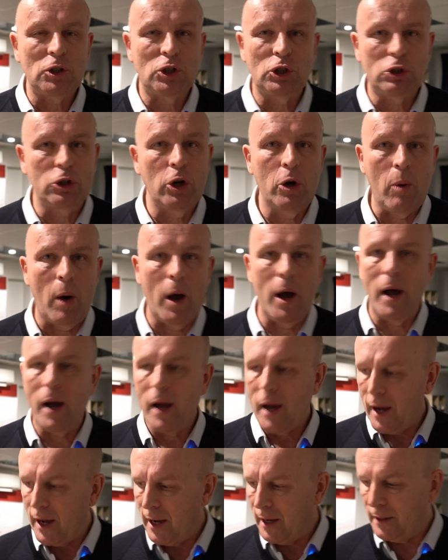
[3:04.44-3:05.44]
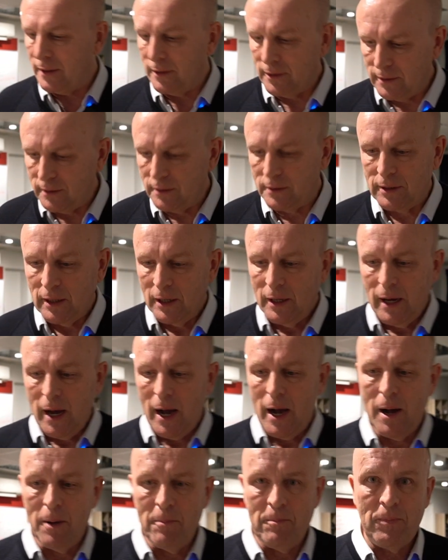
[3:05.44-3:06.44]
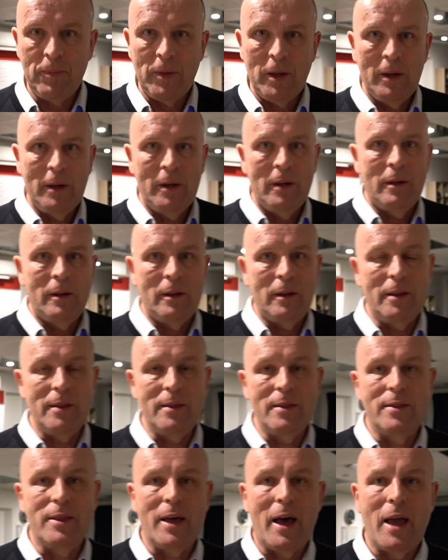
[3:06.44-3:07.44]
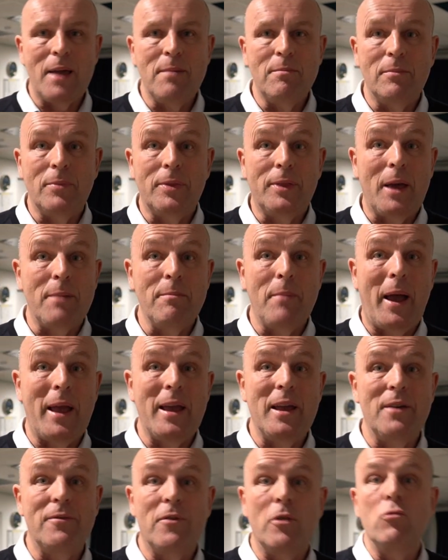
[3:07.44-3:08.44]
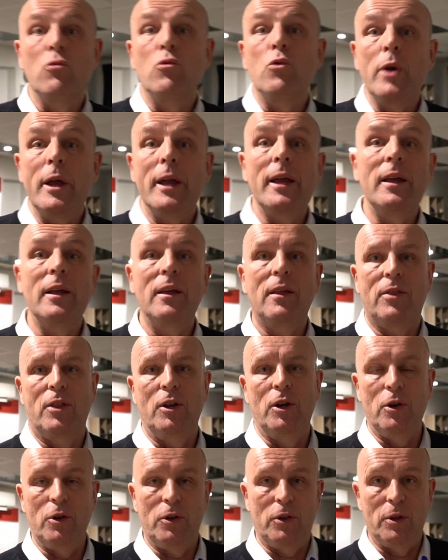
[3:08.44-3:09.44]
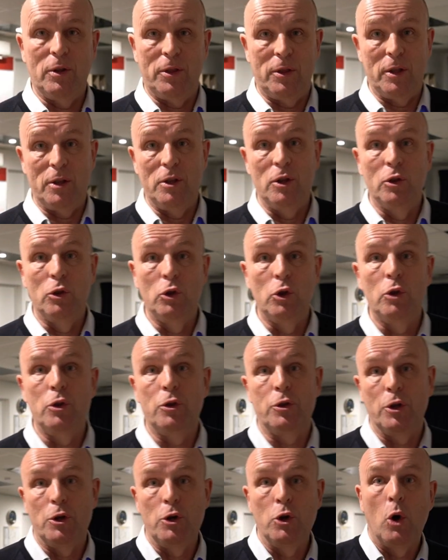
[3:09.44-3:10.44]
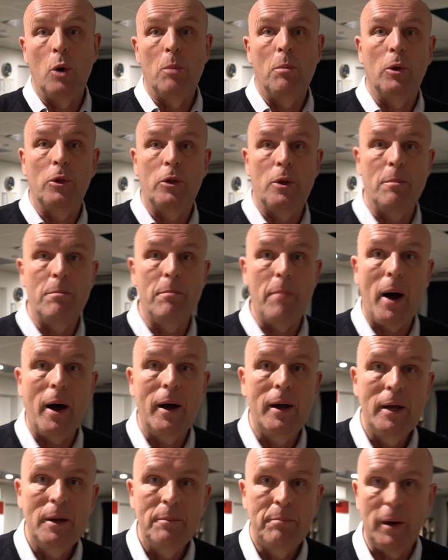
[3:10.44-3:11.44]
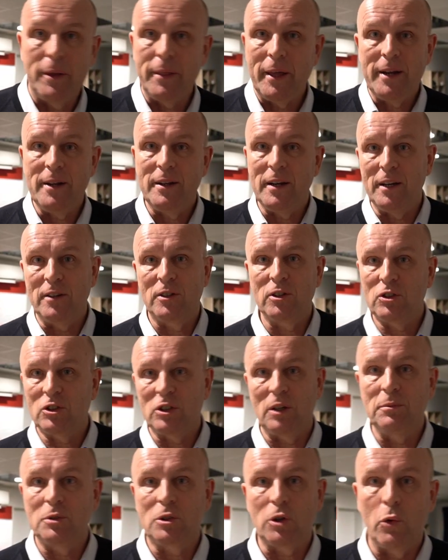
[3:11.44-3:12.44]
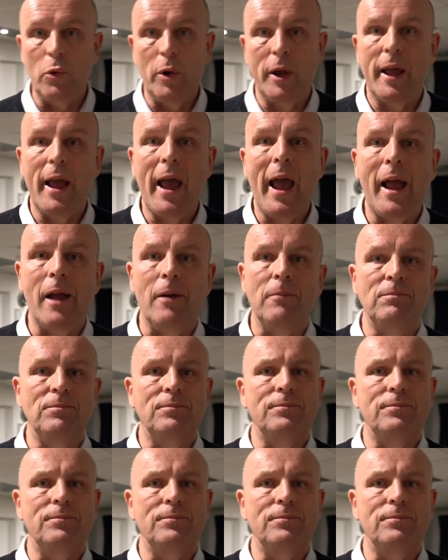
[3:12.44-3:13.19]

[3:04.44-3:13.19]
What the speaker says: sure, and they may even ring the normal number, but it just seems to ring out.